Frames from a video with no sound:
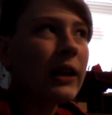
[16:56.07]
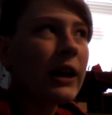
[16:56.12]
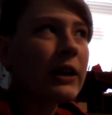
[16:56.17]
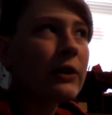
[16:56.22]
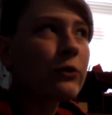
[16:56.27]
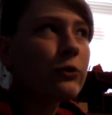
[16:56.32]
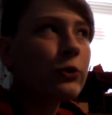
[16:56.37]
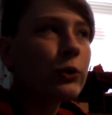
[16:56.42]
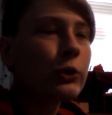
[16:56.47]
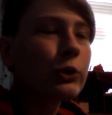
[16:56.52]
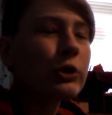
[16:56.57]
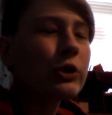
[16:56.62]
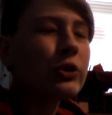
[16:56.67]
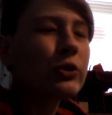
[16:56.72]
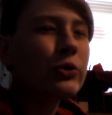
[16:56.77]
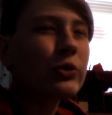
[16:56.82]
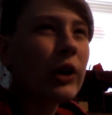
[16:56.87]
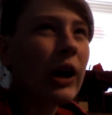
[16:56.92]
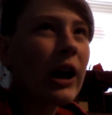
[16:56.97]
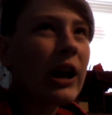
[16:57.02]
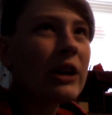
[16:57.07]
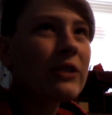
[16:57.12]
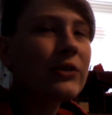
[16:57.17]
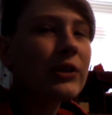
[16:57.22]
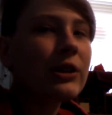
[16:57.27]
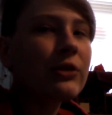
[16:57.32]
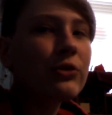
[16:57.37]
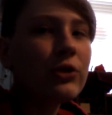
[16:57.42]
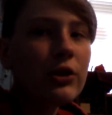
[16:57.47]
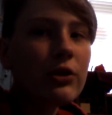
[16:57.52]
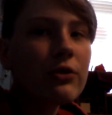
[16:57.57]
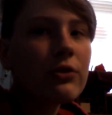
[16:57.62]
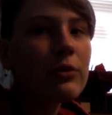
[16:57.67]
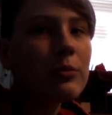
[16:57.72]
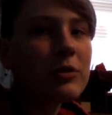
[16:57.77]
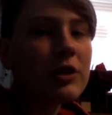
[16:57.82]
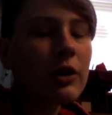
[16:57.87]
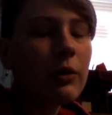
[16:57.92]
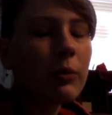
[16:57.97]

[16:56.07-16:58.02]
he bought like four or five,